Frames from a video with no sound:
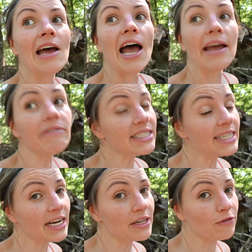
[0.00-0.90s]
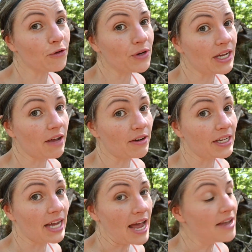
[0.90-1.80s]
I haven't seen any fruiting on
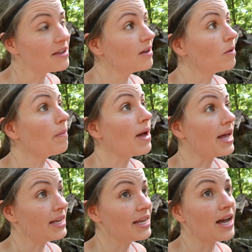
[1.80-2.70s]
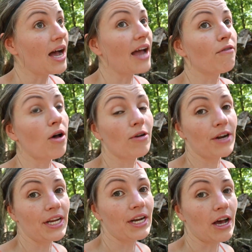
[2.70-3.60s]
it yet, but I've
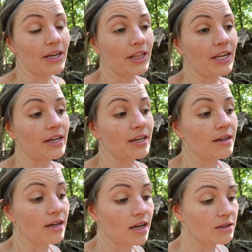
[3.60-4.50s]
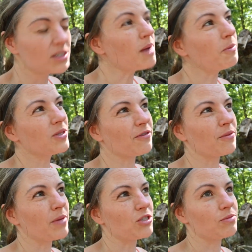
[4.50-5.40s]
already inoculated a couple
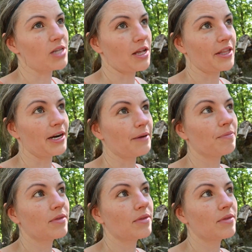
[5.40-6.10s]
different mushrooms on there.